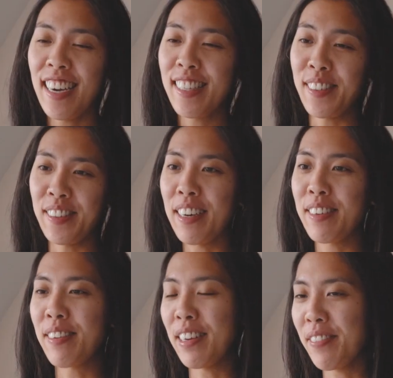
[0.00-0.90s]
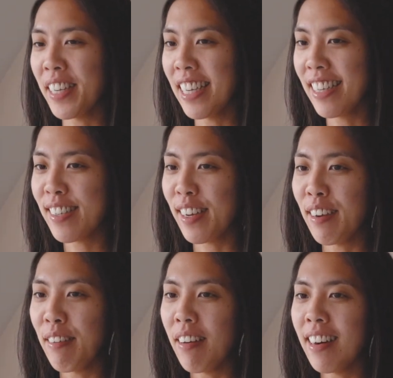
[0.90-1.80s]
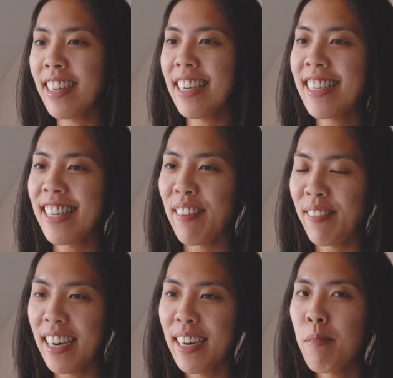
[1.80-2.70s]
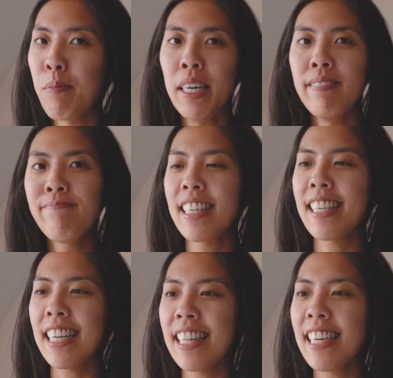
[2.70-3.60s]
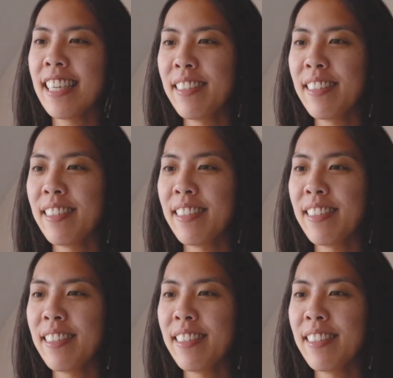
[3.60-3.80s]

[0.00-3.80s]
I just thought that was really funny, so I saved that, but I'm gonna delete that